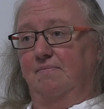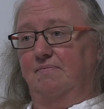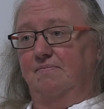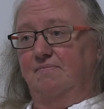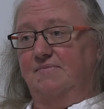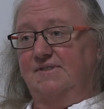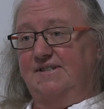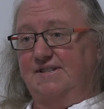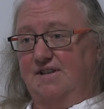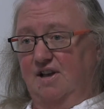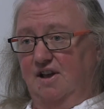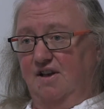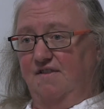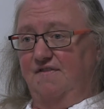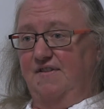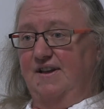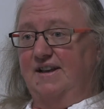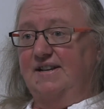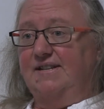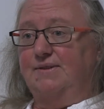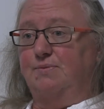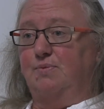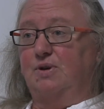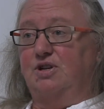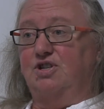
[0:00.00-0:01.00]

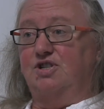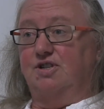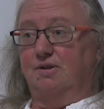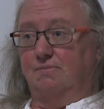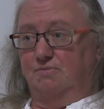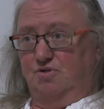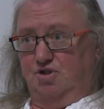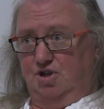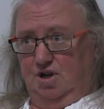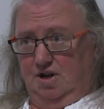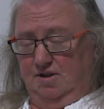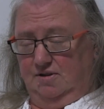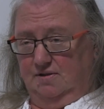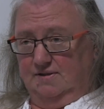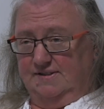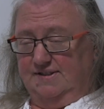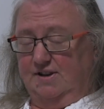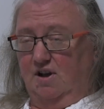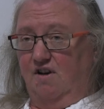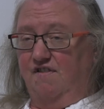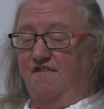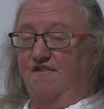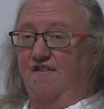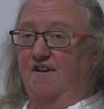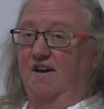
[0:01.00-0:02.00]
service, which some journals
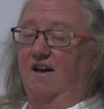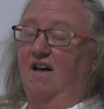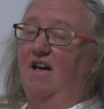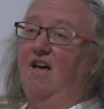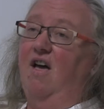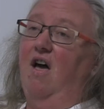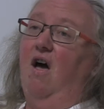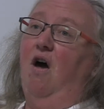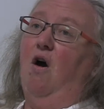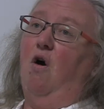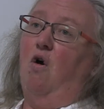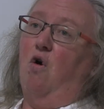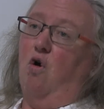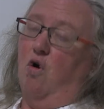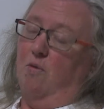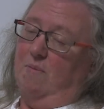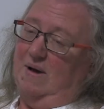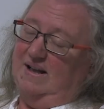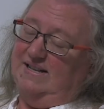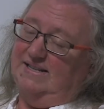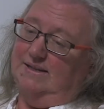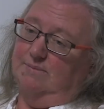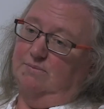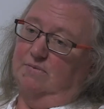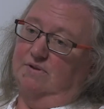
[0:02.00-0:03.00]
offer, or by
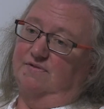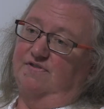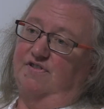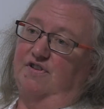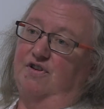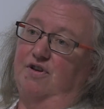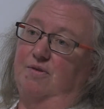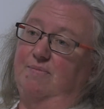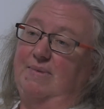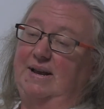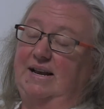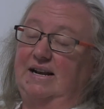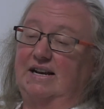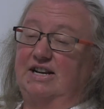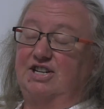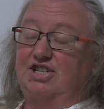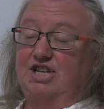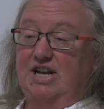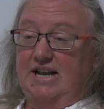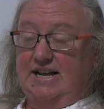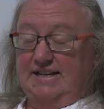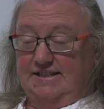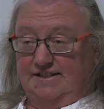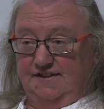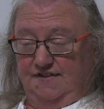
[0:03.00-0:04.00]
someone for whom English
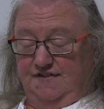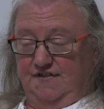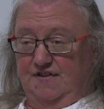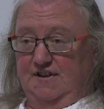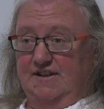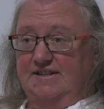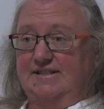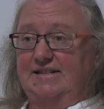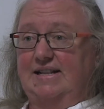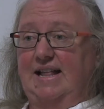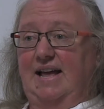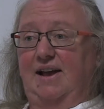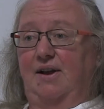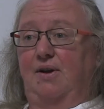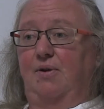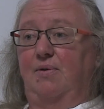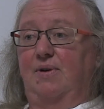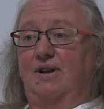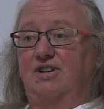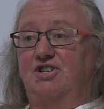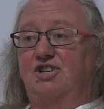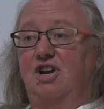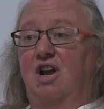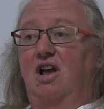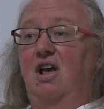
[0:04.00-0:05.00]
is a first
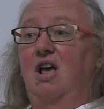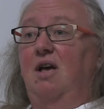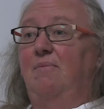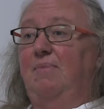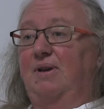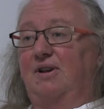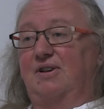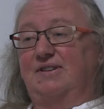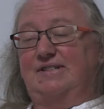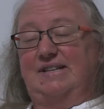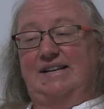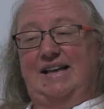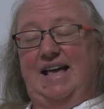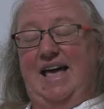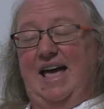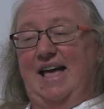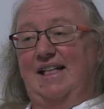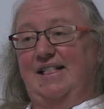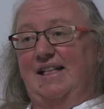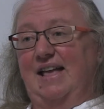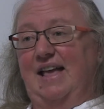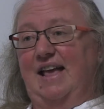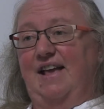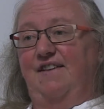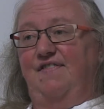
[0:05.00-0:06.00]
language, because
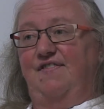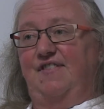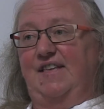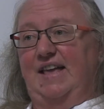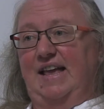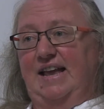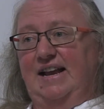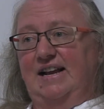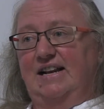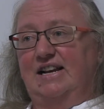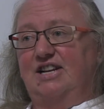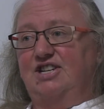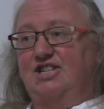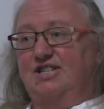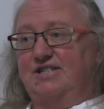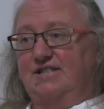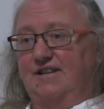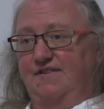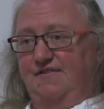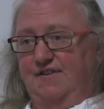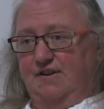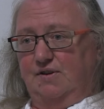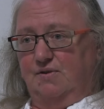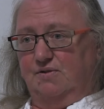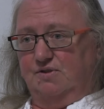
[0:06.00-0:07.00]
again, if the English is
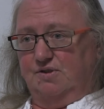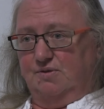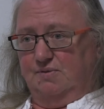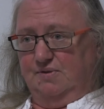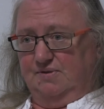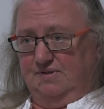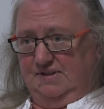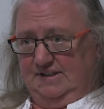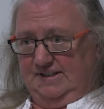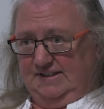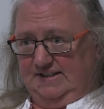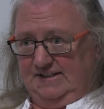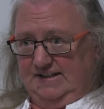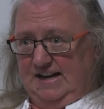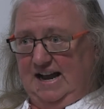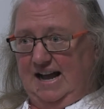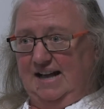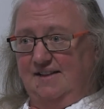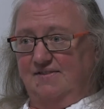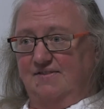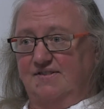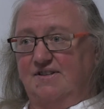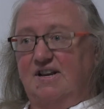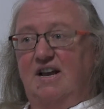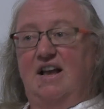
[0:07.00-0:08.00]
difficult to
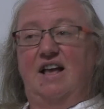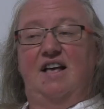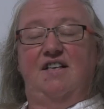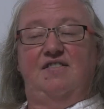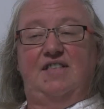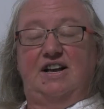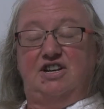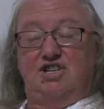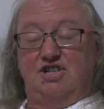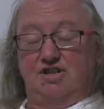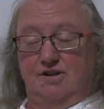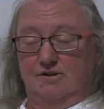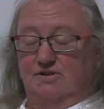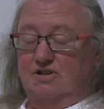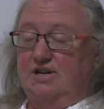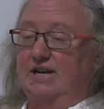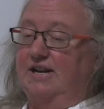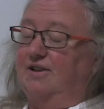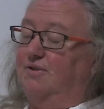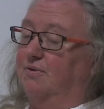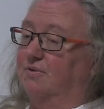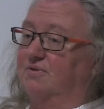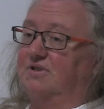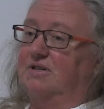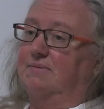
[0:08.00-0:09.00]
understand, that's usually
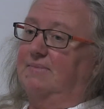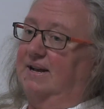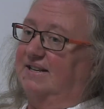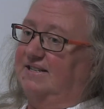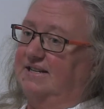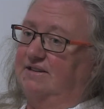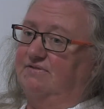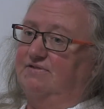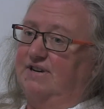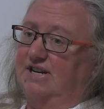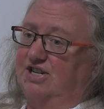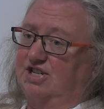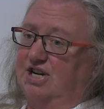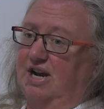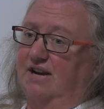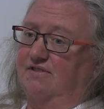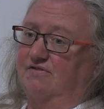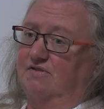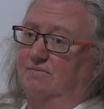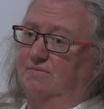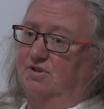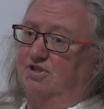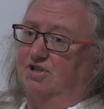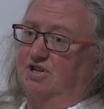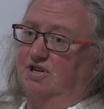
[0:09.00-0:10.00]
an automatic reject
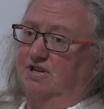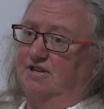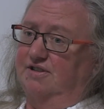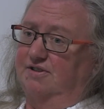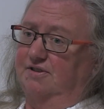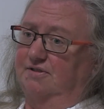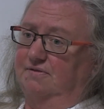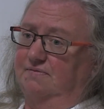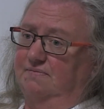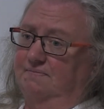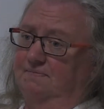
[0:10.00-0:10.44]
from a journal.